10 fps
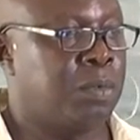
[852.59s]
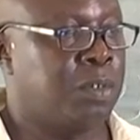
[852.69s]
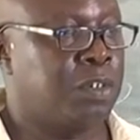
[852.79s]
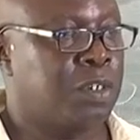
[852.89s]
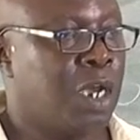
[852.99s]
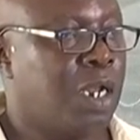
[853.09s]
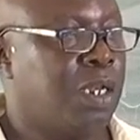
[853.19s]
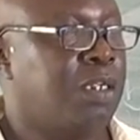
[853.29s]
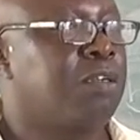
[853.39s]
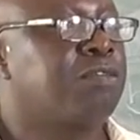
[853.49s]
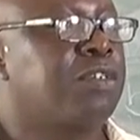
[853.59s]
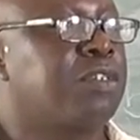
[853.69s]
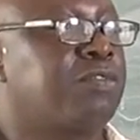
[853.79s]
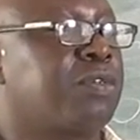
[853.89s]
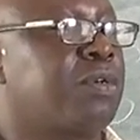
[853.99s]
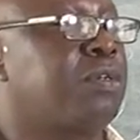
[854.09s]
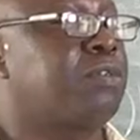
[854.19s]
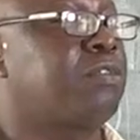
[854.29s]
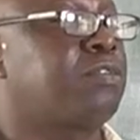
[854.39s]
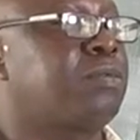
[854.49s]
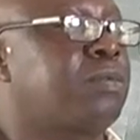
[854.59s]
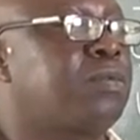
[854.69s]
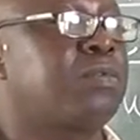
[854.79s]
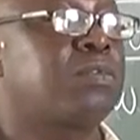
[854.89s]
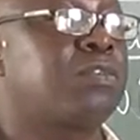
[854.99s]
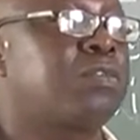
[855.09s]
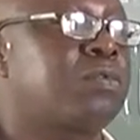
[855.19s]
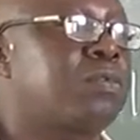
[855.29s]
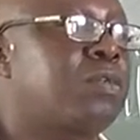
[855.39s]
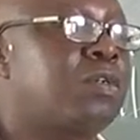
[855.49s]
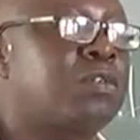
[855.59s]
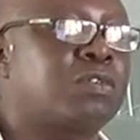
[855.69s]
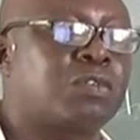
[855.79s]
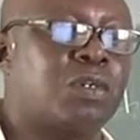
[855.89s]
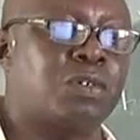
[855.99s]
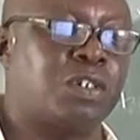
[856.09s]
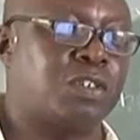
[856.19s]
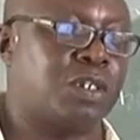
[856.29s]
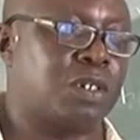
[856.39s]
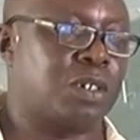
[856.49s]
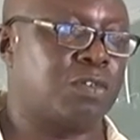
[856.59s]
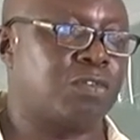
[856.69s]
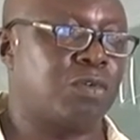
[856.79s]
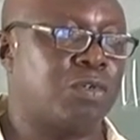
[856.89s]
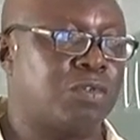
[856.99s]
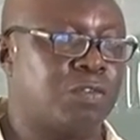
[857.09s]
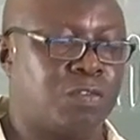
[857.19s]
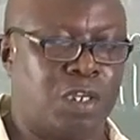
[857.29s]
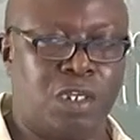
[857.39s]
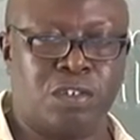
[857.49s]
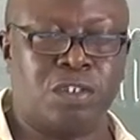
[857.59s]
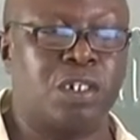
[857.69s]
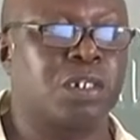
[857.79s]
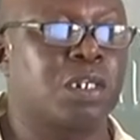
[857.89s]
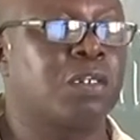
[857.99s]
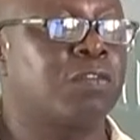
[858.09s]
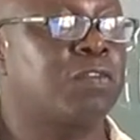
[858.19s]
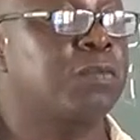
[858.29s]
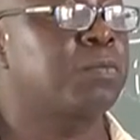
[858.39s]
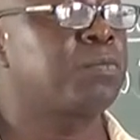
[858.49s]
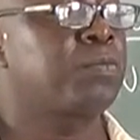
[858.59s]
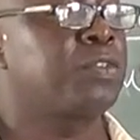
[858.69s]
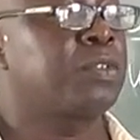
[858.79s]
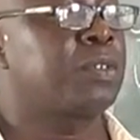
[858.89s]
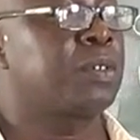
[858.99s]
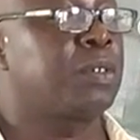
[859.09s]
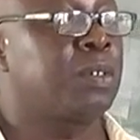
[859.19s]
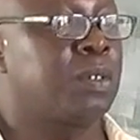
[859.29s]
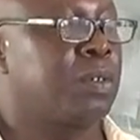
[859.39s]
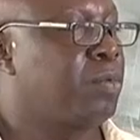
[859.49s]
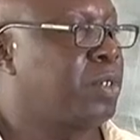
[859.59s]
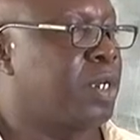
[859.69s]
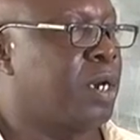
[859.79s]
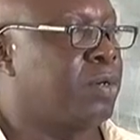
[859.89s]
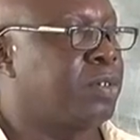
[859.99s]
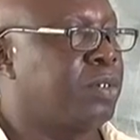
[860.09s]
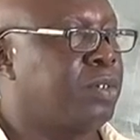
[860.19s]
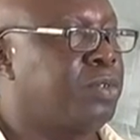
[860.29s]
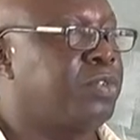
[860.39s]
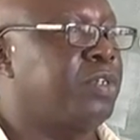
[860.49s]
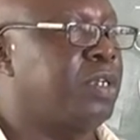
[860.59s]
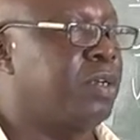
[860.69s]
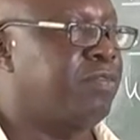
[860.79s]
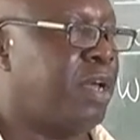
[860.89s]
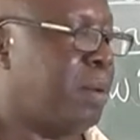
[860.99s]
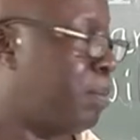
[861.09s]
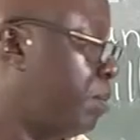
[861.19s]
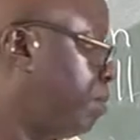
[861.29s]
It's hardly even difficult to construct a sentence or to say a sentence without using a verb.